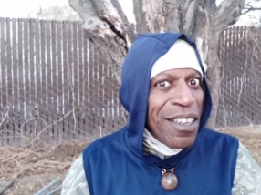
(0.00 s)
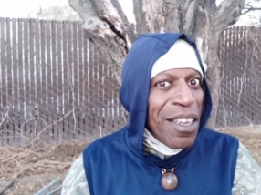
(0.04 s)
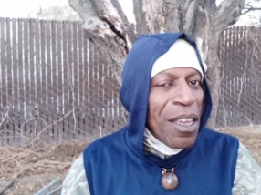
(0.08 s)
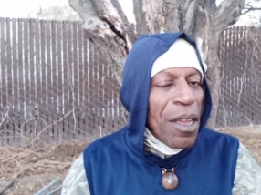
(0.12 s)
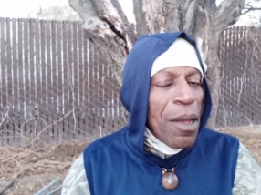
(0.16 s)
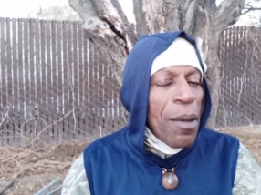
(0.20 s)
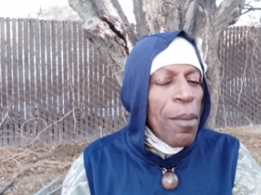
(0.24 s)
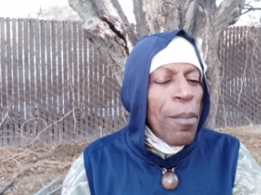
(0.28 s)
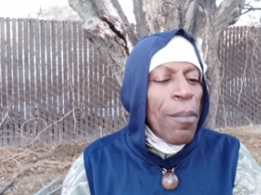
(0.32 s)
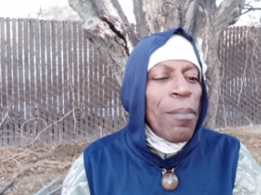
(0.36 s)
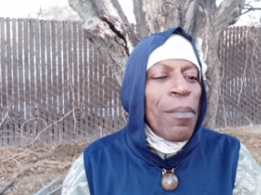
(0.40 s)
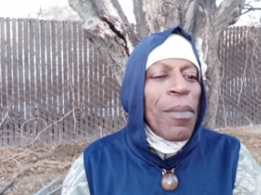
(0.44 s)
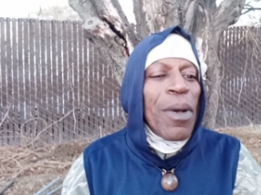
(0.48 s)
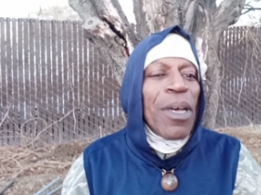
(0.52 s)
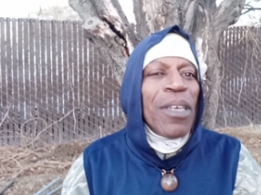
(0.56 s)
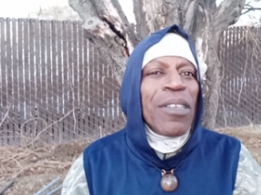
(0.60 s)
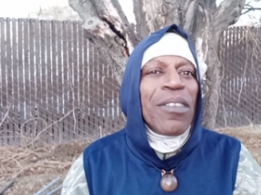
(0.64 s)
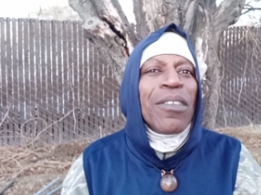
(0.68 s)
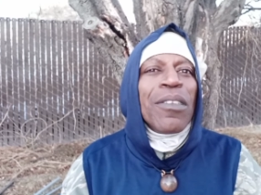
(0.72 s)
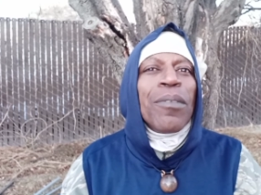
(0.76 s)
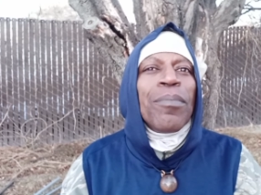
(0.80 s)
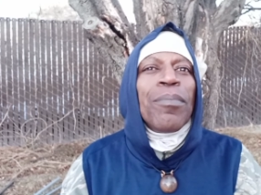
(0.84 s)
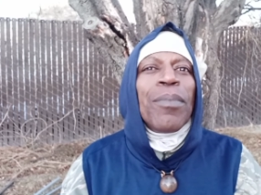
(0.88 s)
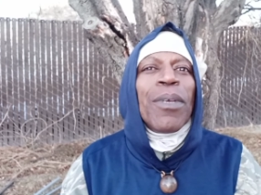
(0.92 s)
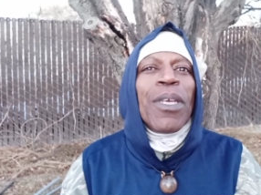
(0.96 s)

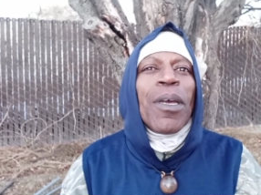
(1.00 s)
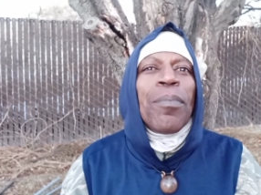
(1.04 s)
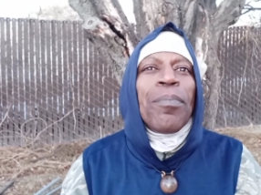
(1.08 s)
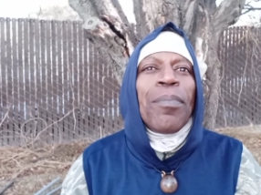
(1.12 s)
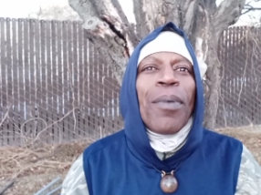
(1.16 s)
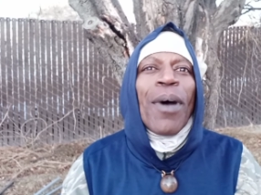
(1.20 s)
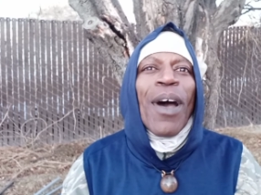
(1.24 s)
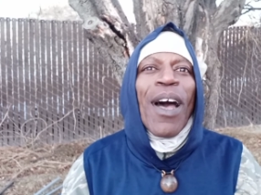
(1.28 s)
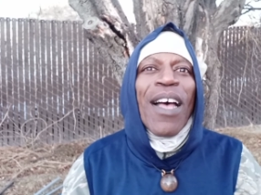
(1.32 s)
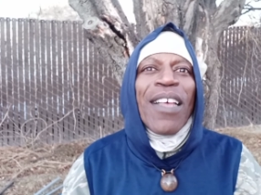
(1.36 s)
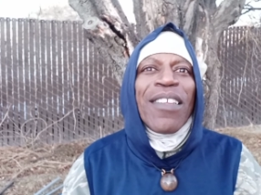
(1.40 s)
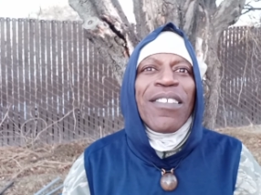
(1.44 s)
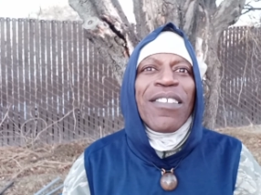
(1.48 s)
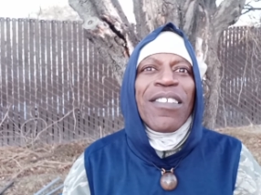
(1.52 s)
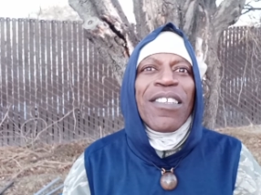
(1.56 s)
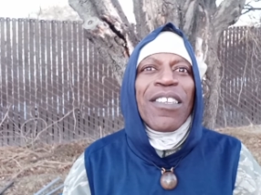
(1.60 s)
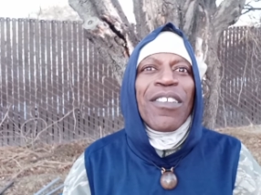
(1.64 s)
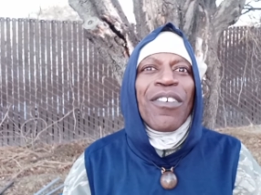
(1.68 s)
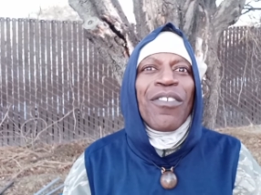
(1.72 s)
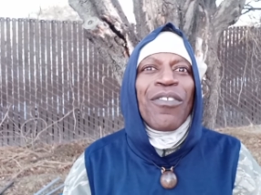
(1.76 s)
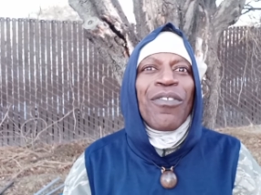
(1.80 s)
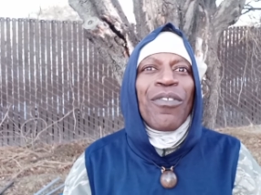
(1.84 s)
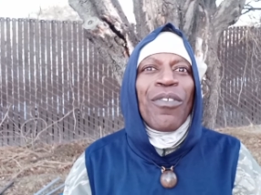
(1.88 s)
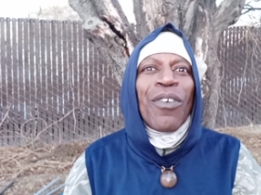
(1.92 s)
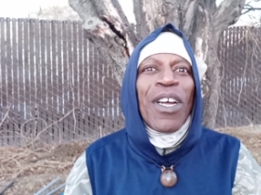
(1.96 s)
must be a
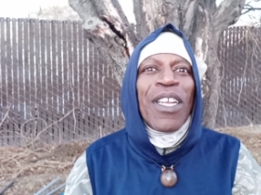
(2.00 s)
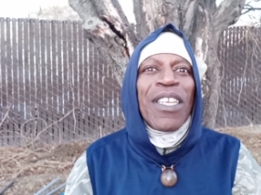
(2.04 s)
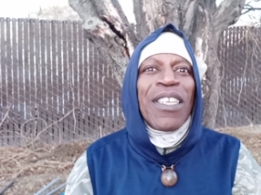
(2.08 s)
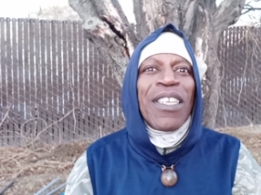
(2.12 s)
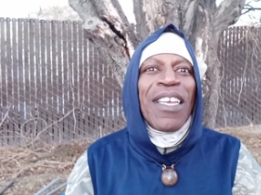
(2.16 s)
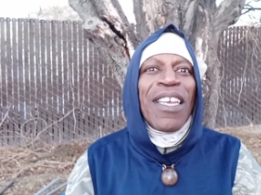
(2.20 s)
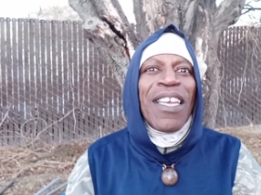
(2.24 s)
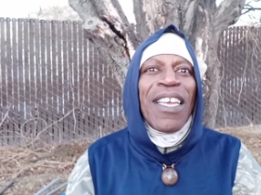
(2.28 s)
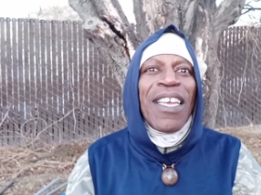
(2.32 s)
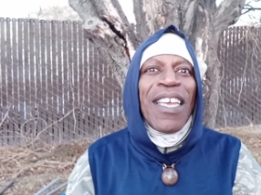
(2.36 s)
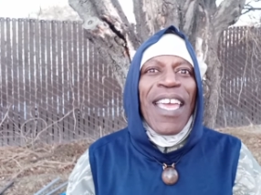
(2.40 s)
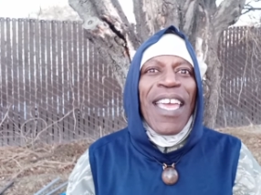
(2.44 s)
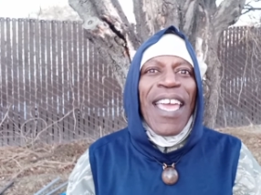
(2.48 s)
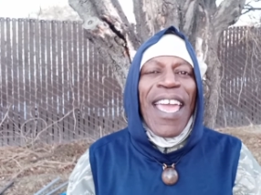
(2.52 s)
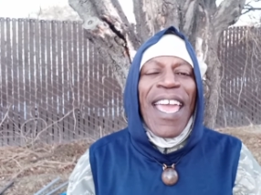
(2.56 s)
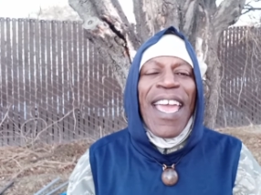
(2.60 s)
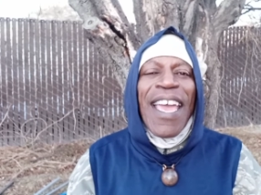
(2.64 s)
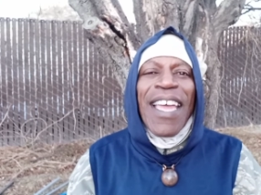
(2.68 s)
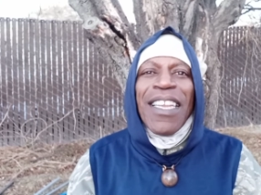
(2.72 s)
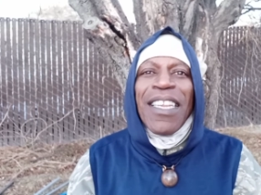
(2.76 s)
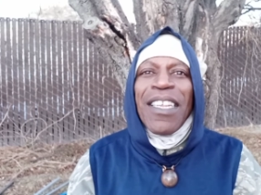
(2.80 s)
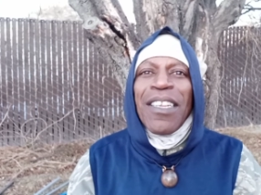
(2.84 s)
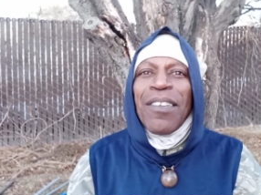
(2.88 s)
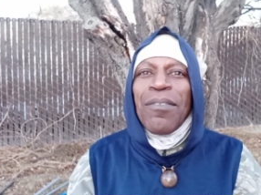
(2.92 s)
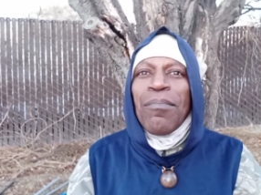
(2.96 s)
positive one
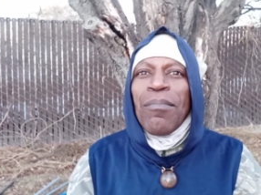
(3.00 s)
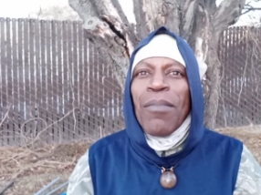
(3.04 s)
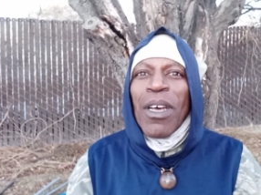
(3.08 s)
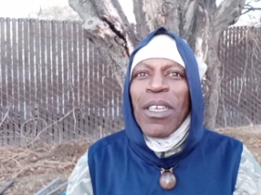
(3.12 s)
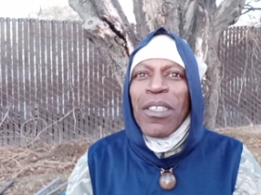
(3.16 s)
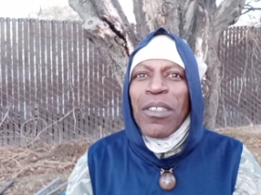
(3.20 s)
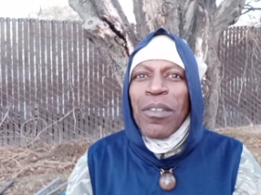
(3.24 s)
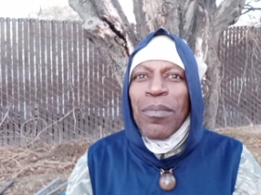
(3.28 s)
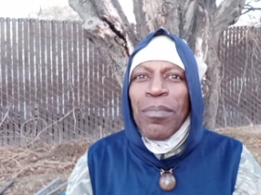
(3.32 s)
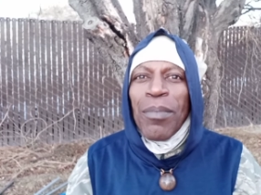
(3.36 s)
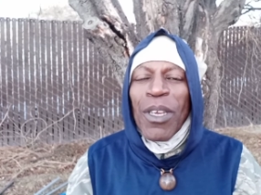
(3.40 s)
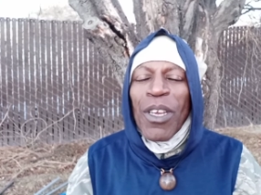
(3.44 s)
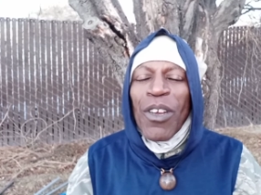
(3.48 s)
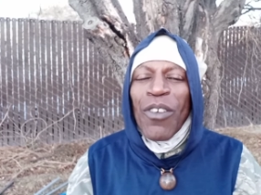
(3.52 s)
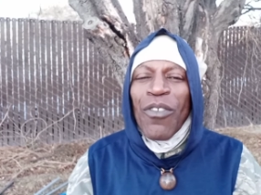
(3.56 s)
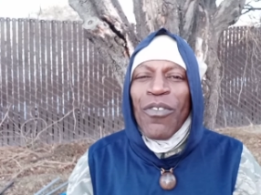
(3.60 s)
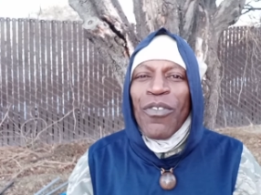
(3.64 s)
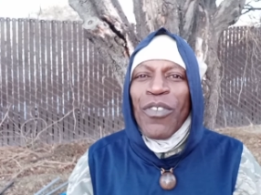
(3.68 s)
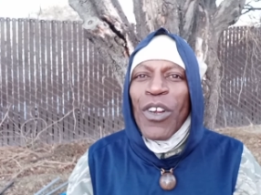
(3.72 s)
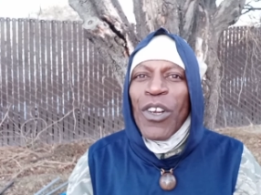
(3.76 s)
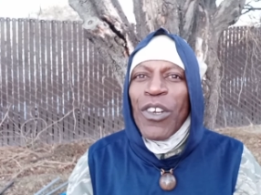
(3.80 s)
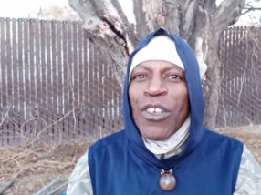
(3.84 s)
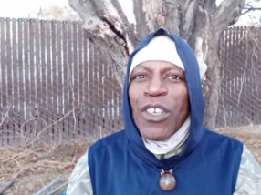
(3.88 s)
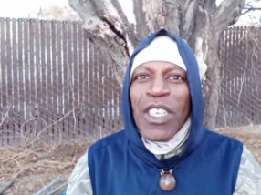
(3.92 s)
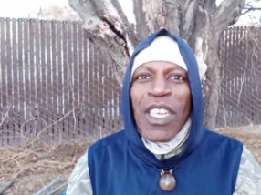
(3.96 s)
and it must be
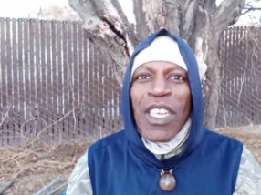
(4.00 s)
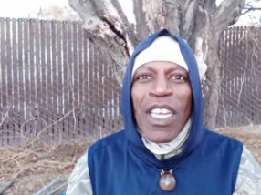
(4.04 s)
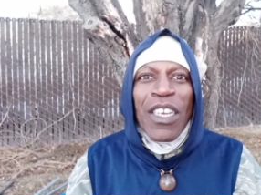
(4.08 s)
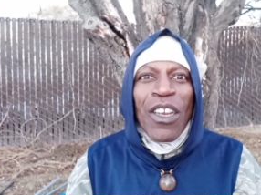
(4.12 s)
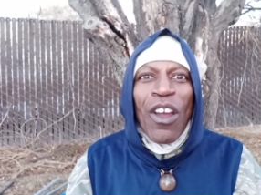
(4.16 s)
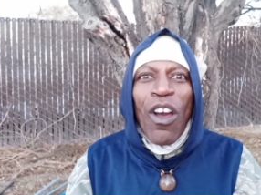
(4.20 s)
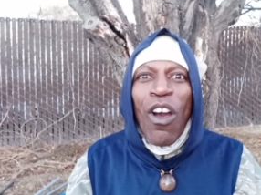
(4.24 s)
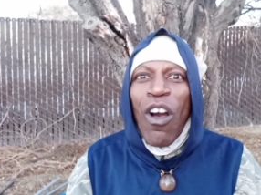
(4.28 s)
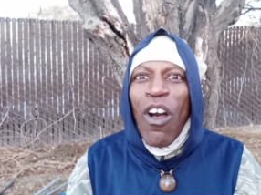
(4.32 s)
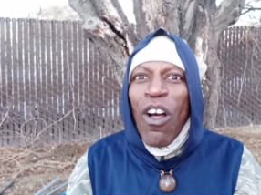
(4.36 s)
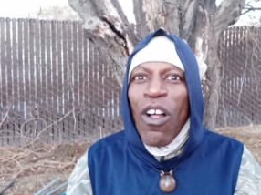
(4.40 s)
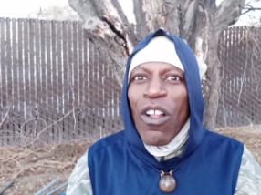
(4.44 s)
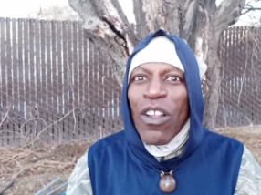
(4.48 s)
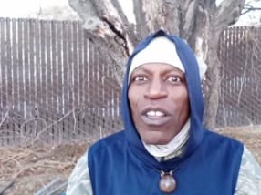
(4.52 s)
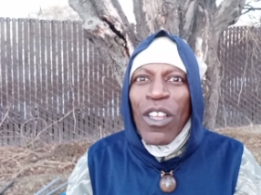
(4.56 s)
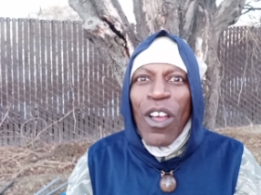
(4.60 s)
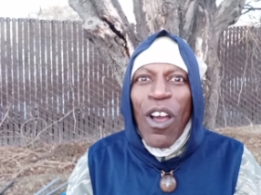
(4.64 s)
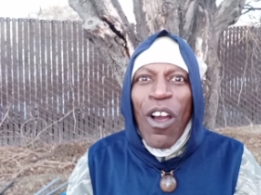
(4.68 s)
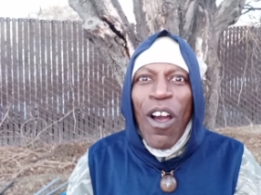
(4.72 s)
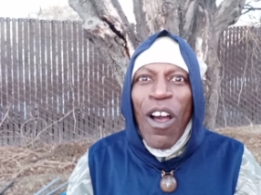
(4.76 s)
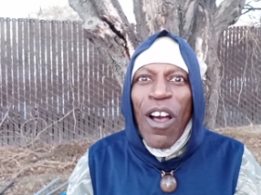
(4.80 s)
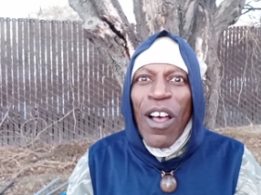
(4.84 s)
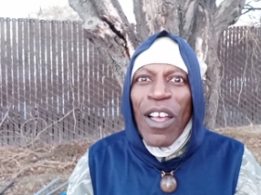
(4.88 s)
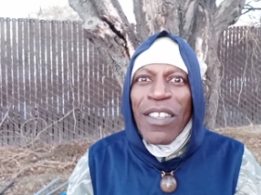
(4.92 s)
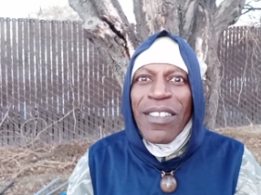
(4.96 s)
averted at all
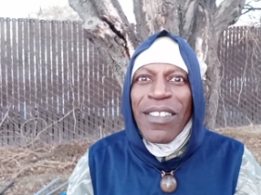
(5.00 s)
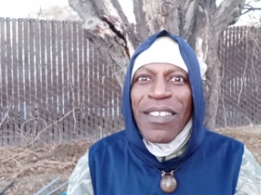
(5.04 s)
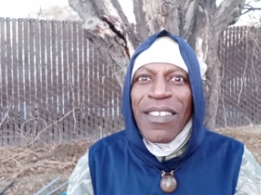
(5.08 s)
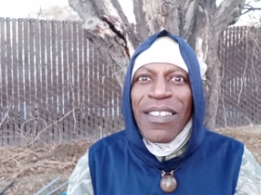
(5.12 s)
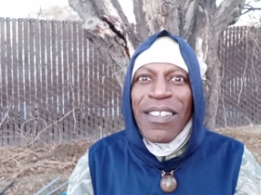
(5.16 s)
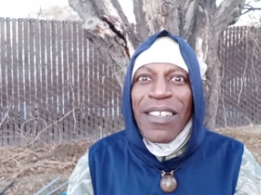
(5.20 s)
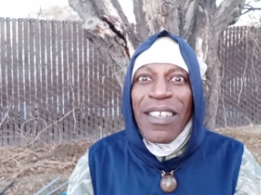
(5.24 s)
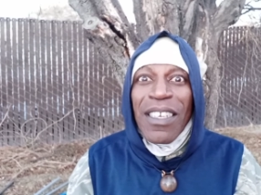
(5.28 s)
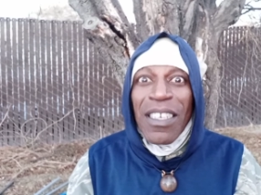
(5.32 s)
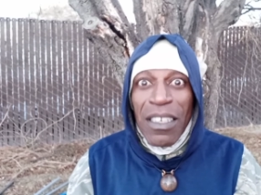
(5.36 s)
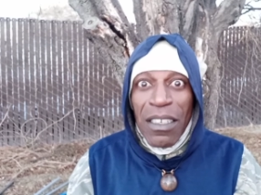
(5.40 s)
cost.